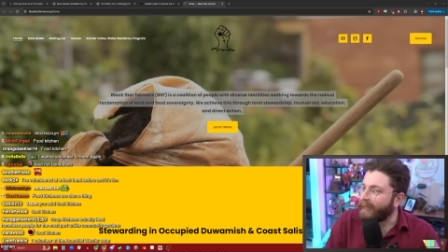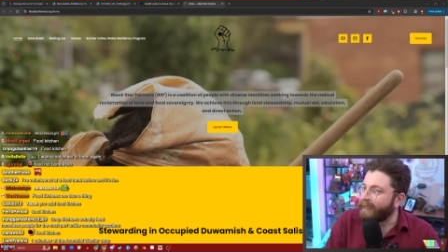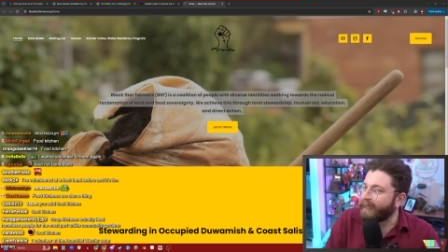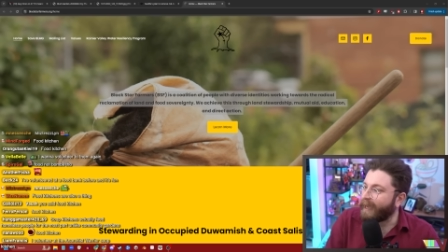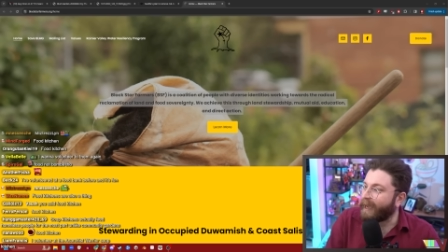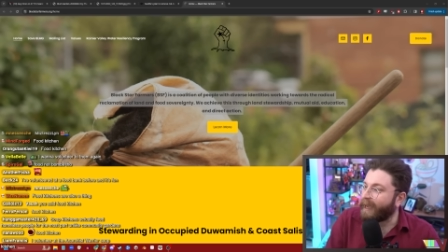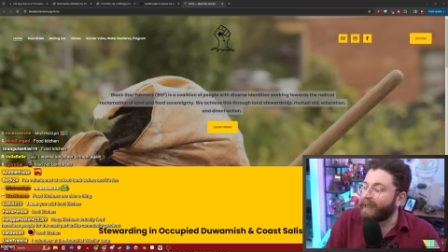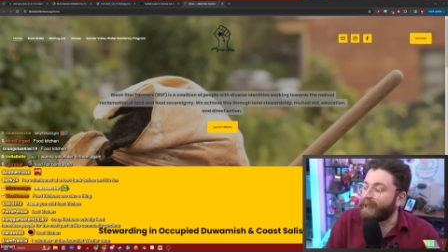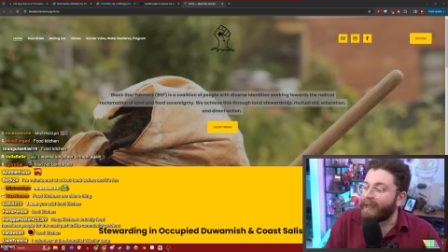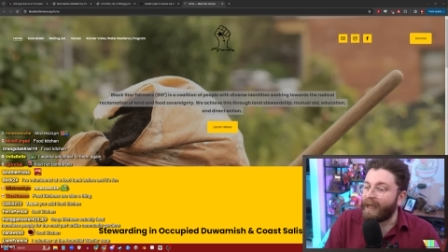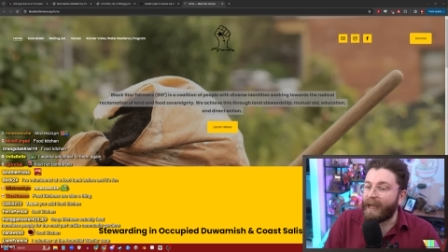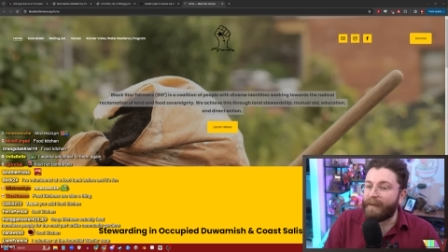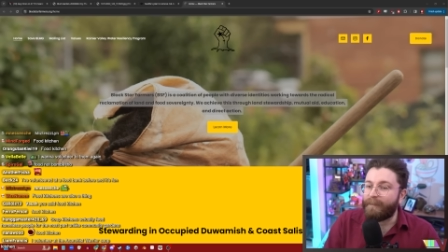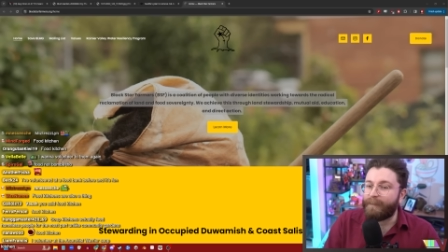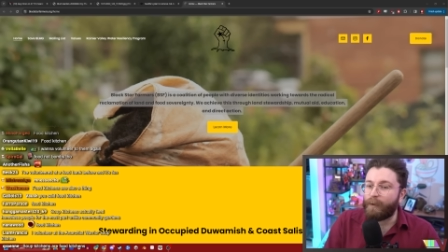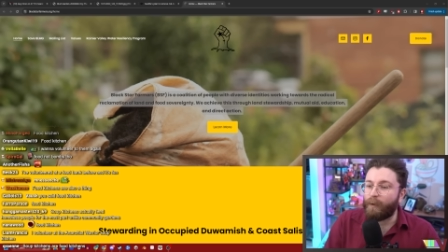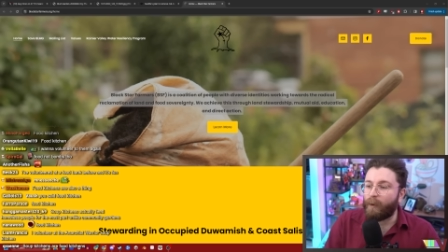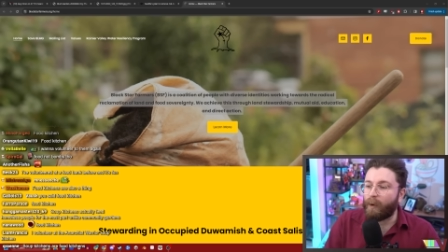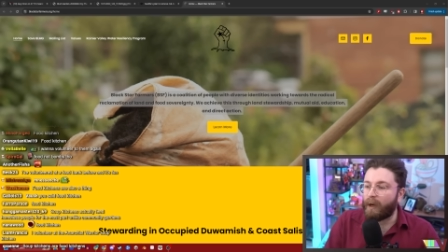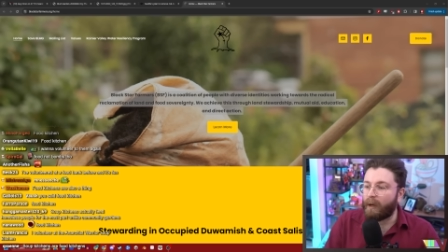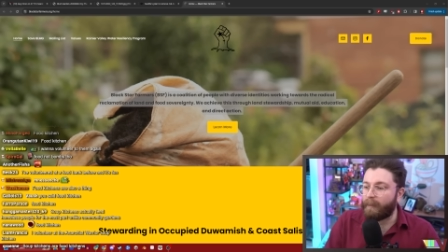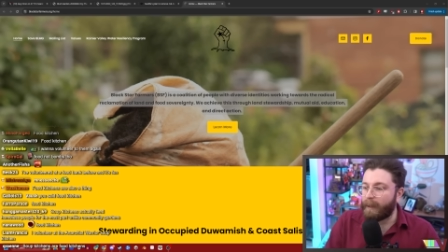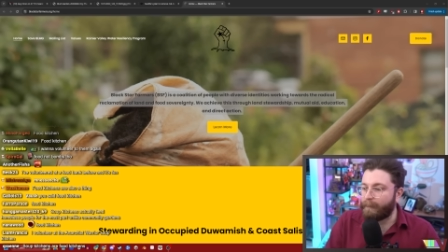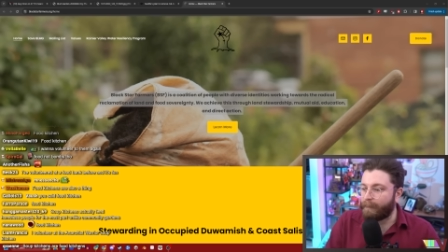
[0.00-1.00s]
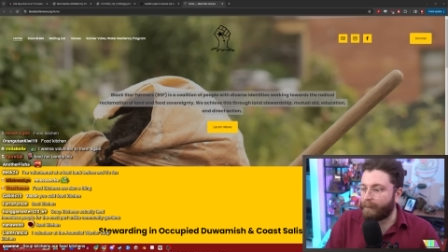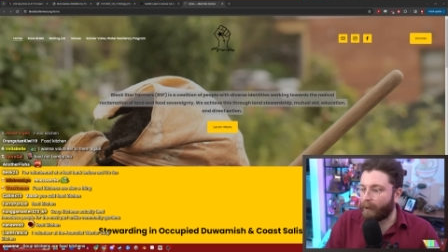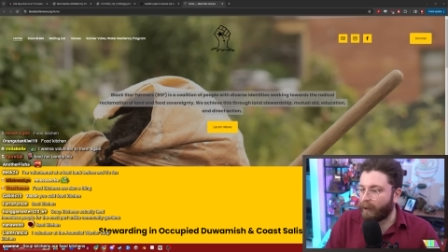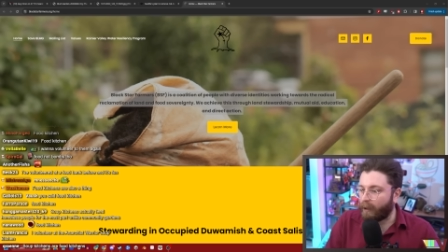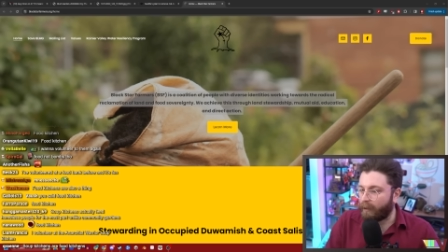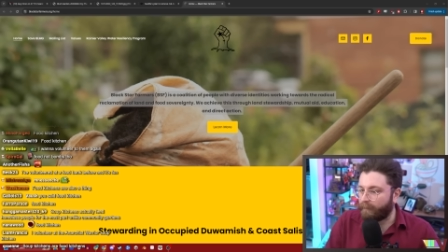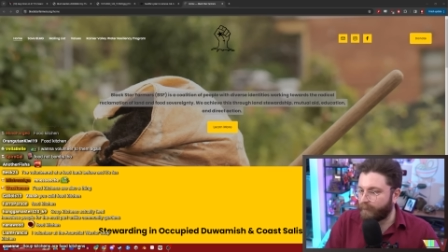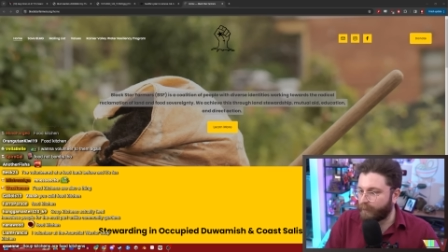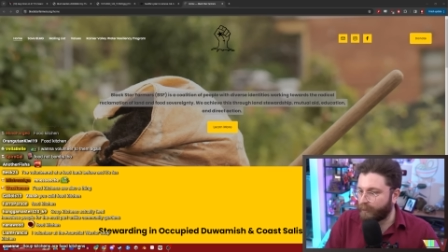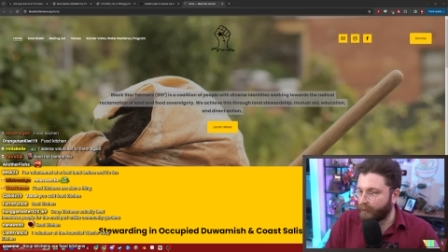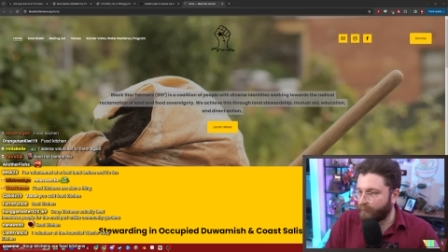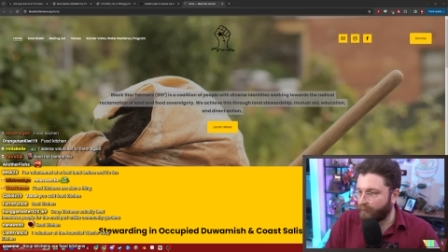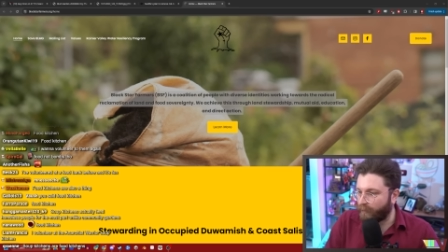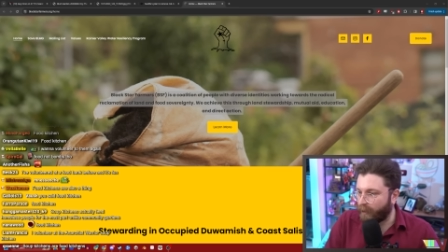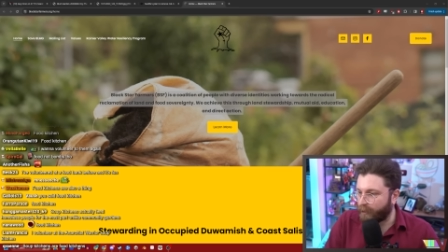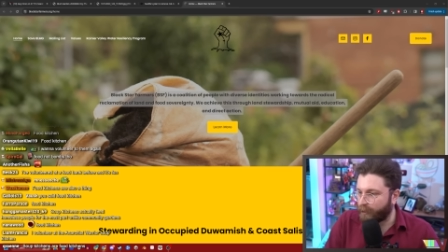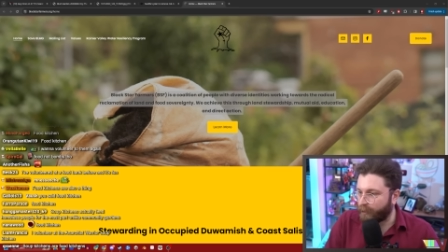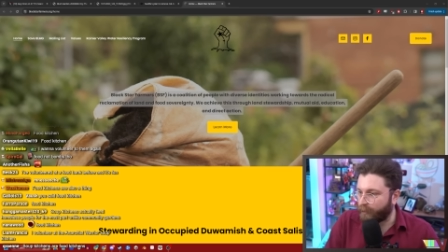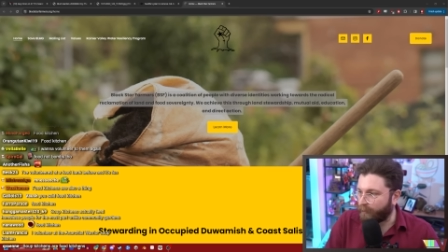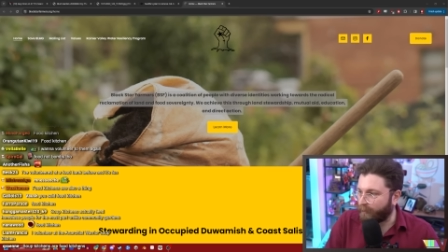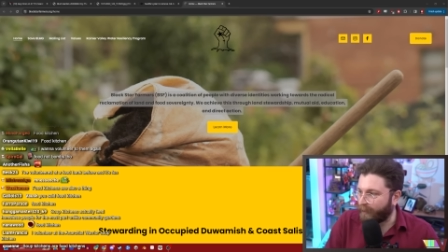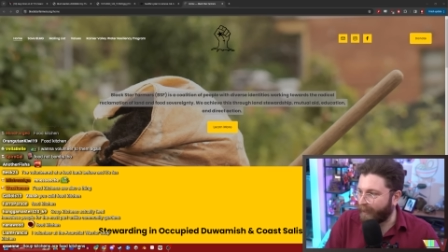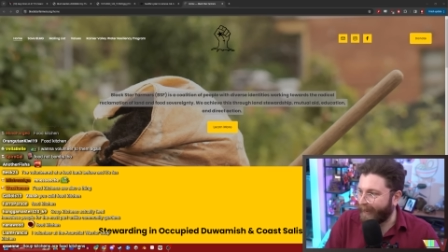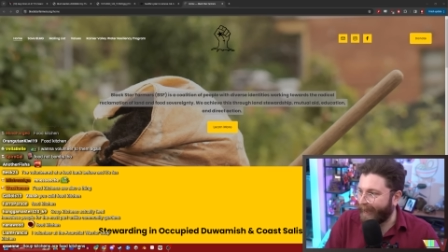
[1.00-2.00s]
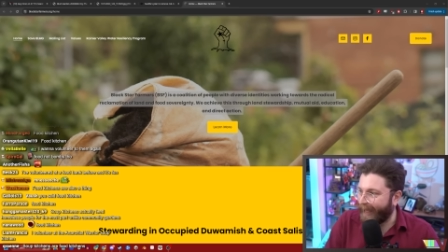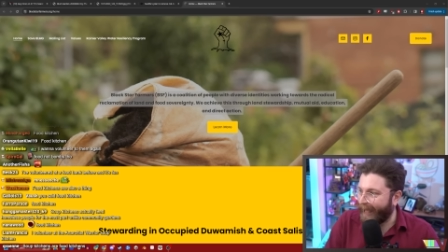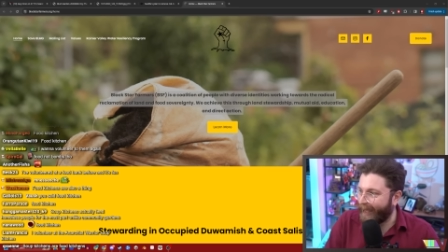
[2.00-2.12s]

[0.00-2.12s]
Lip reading: Yeah, if you want to be part of a structure that